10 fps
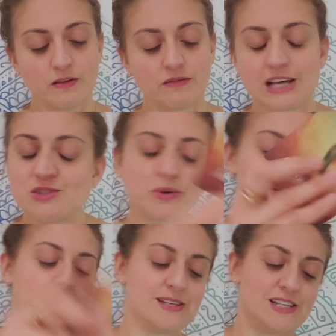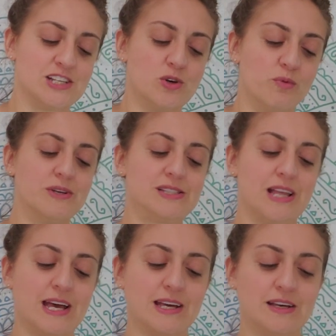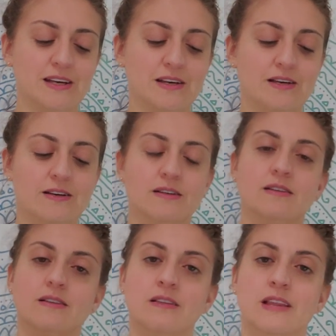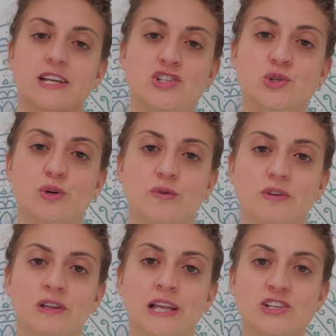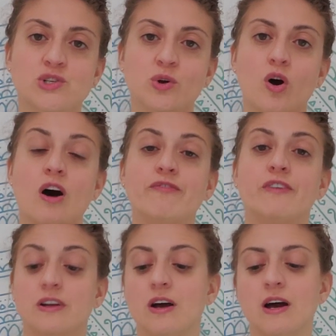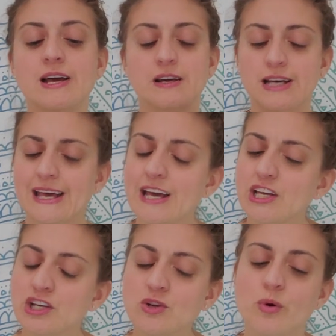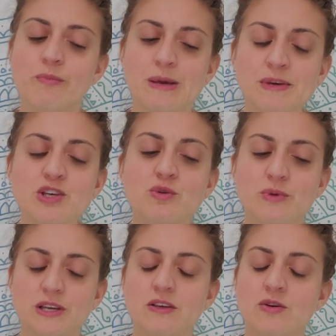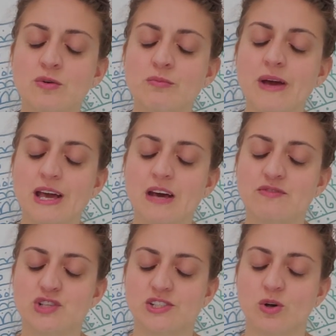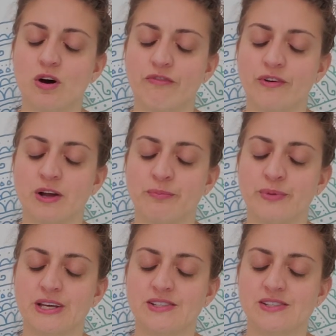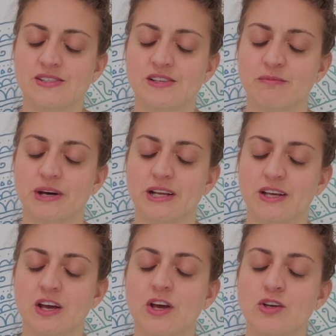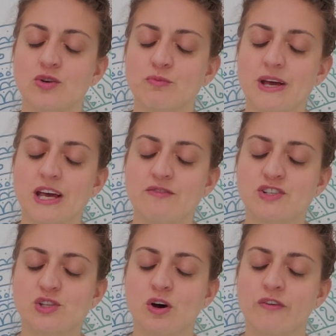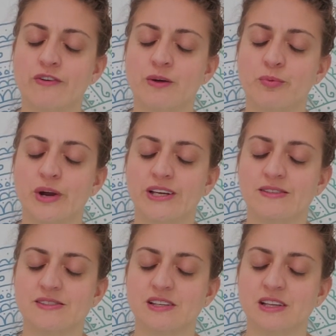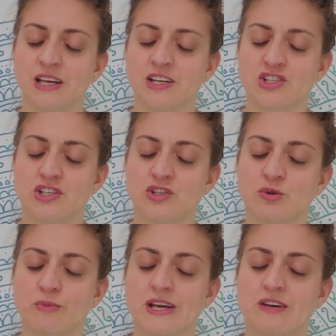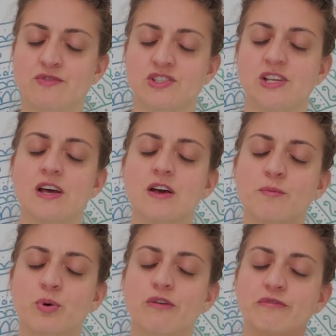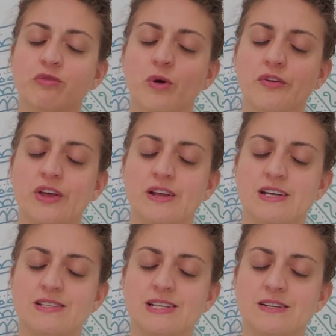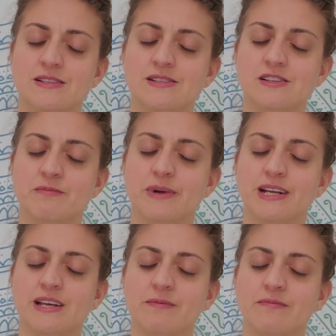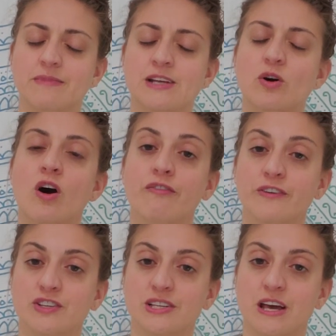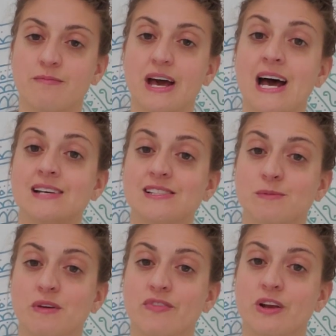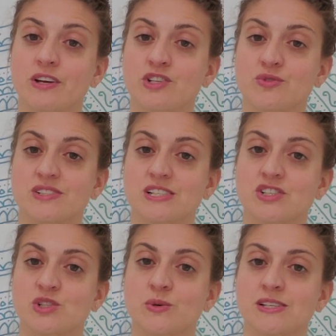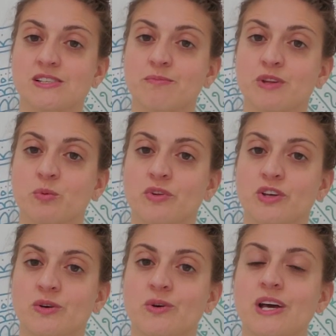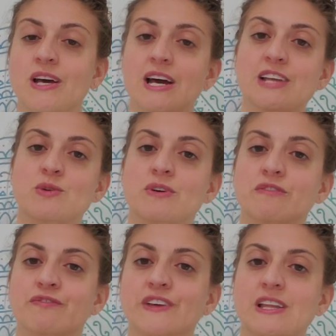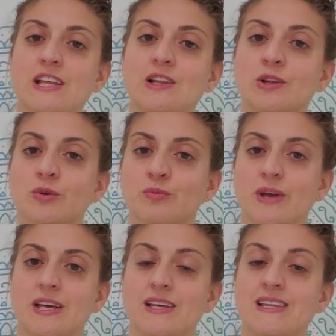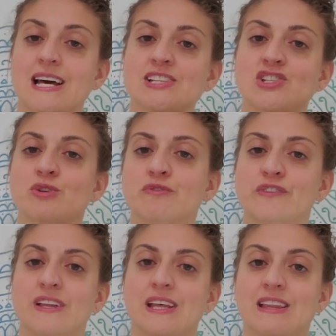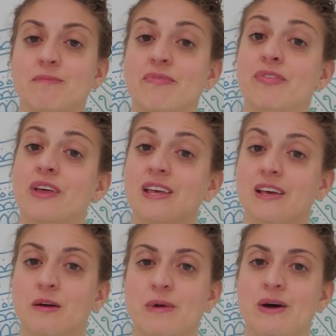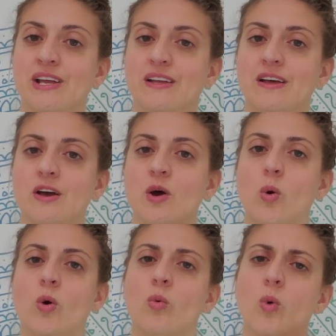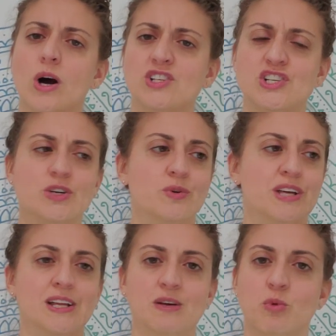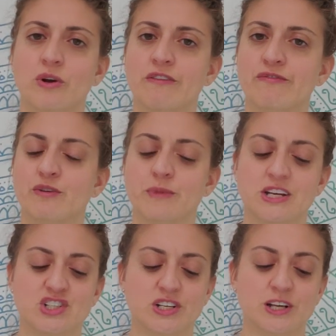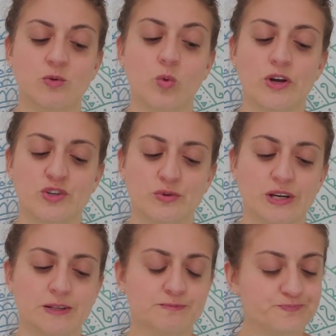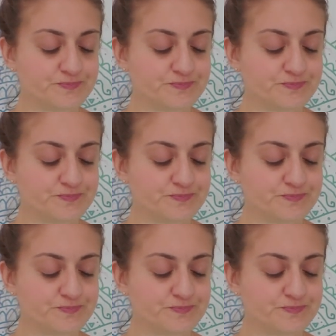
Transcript: that's what it is it's almost like let your let your offer you know maybe you you may have just offered up peace to somebody you may have just offered up reconciliation you may have just put forth an idea to somebody and offer to them ask them if they're interested in doing something with you and you can feel it looming and that's you feeling them thinking about it or watching or getting more information and wondering